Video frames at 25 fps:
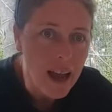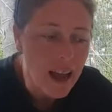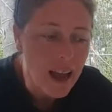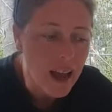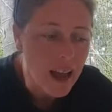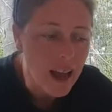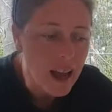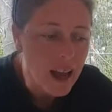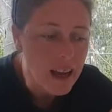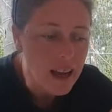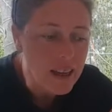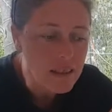
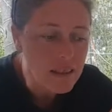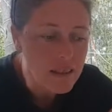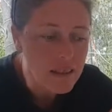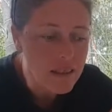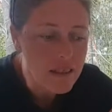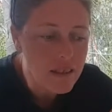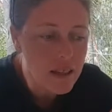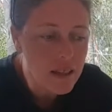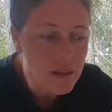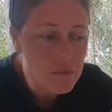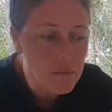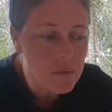and
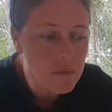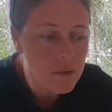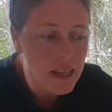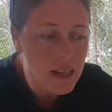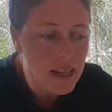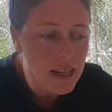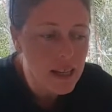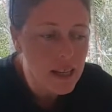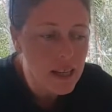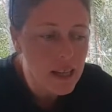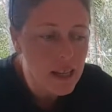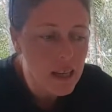
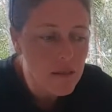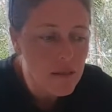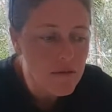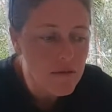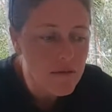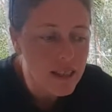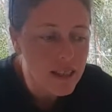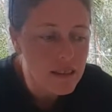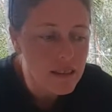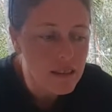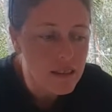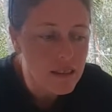simply
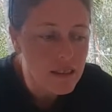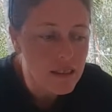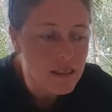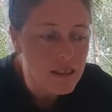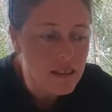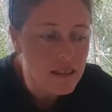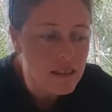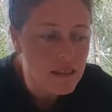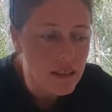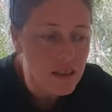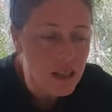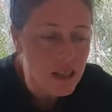rested
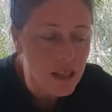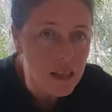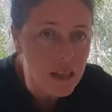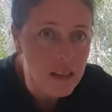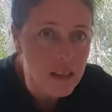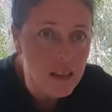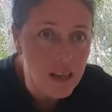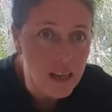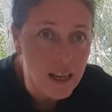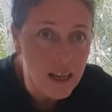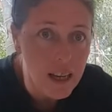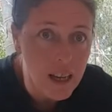the
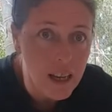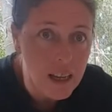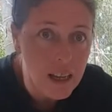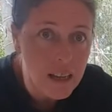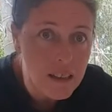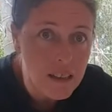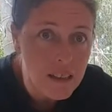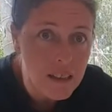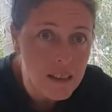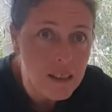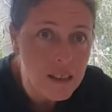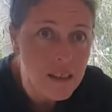seed
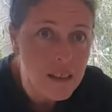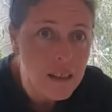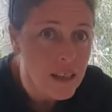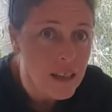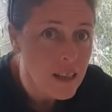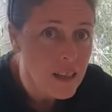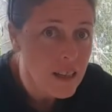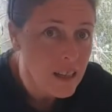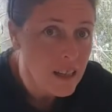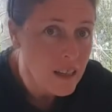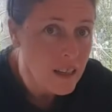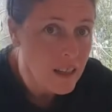in
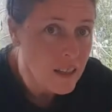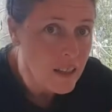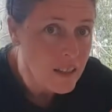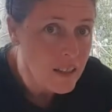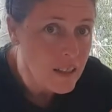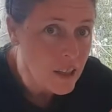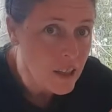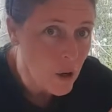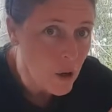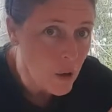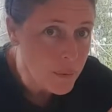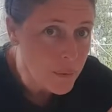
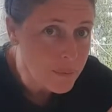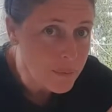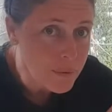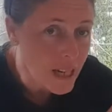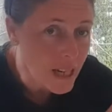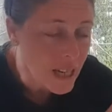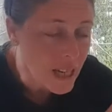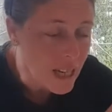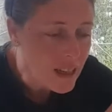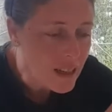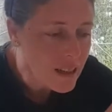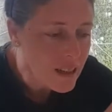the
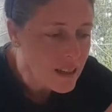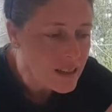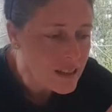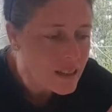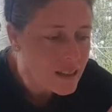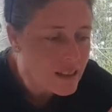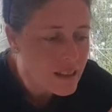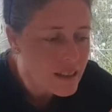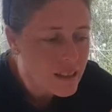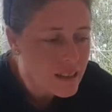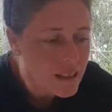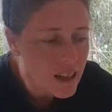opening,
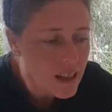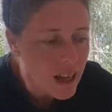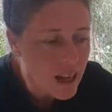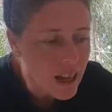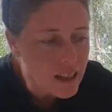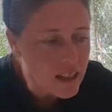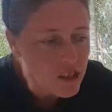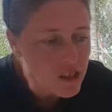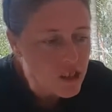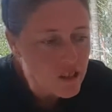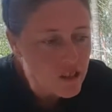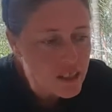
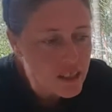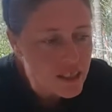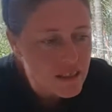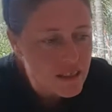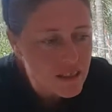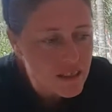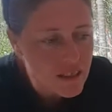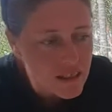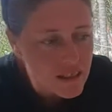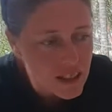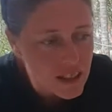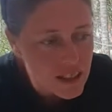and you
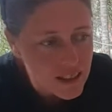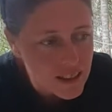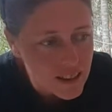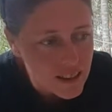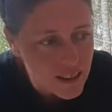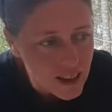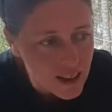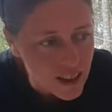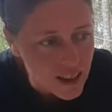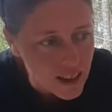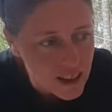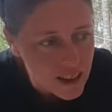can see
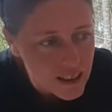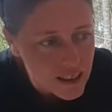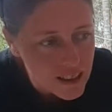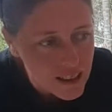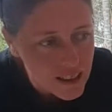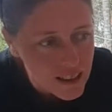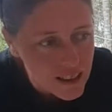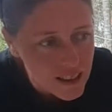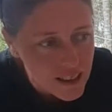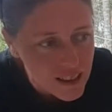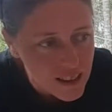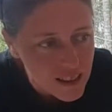that
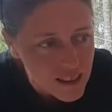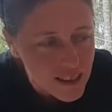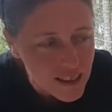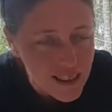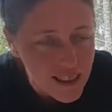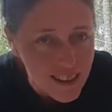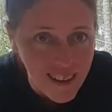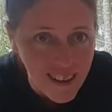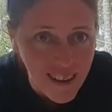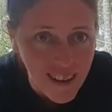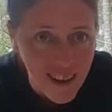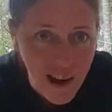
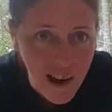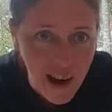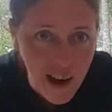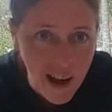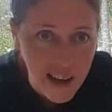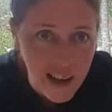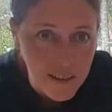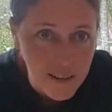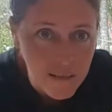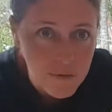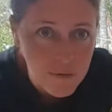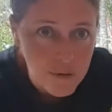
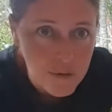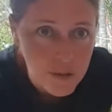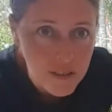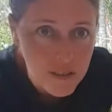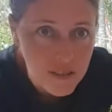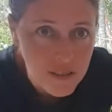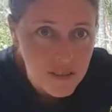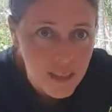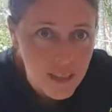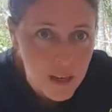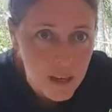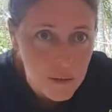I have
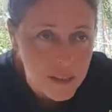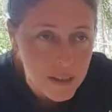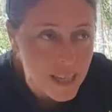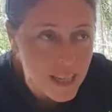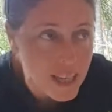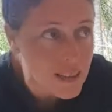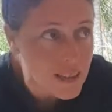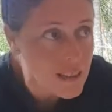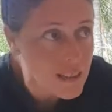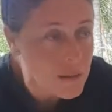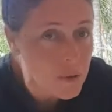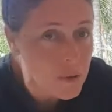roots coming
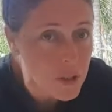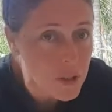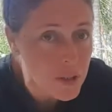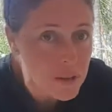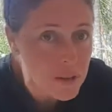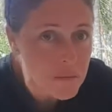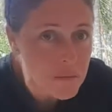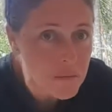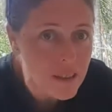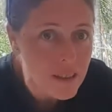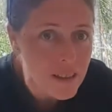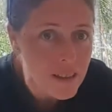out the
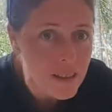bottom